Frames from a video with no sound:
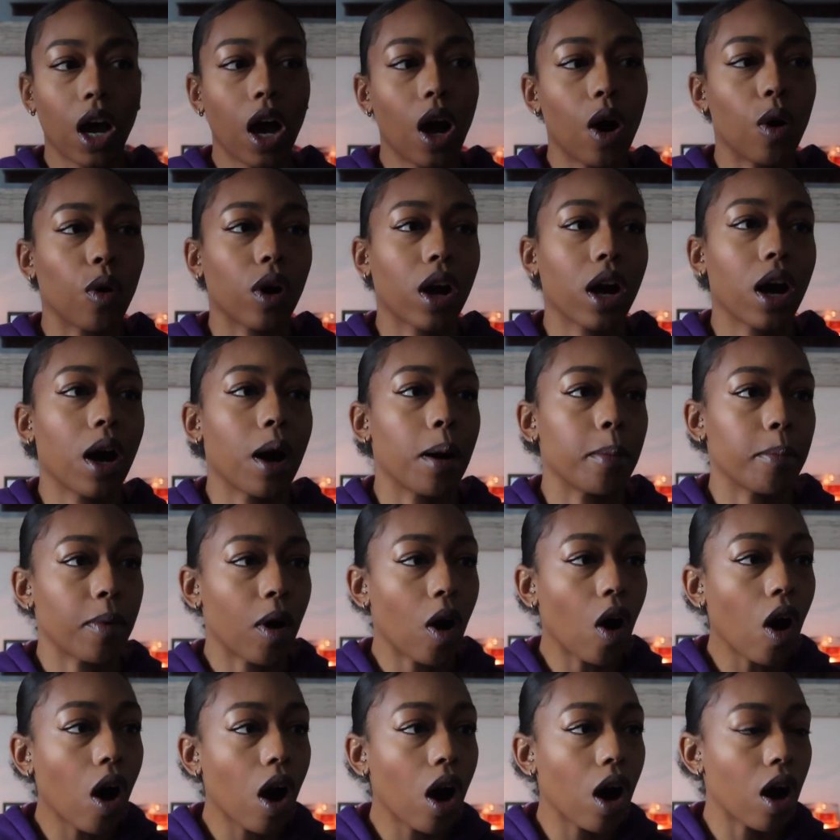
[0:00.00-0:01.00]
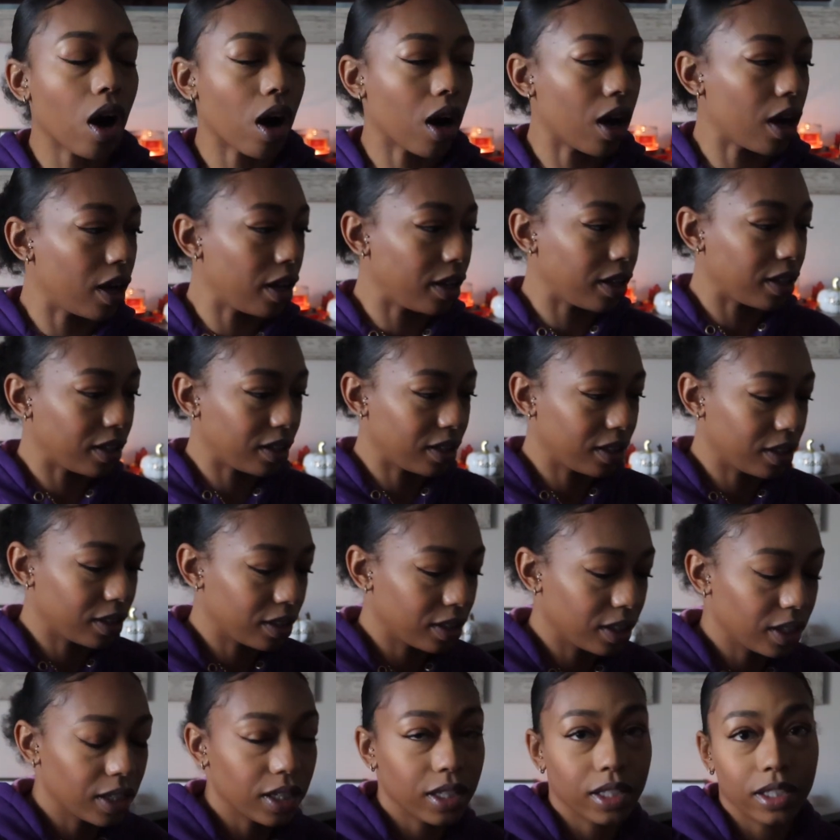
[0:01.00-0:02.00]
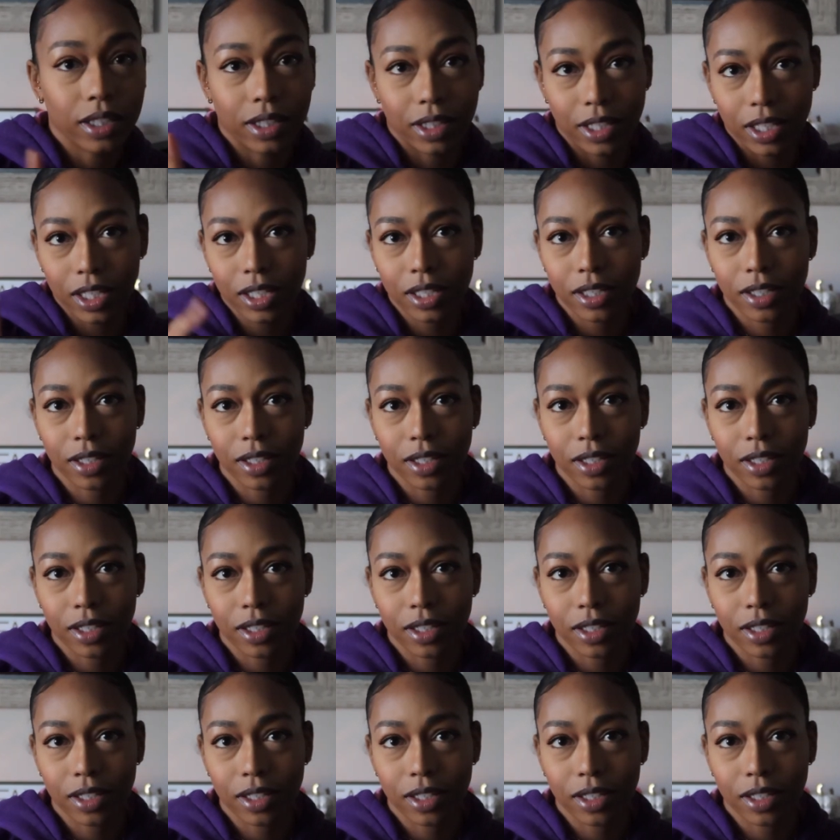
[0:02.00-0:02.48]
Oh, come on. This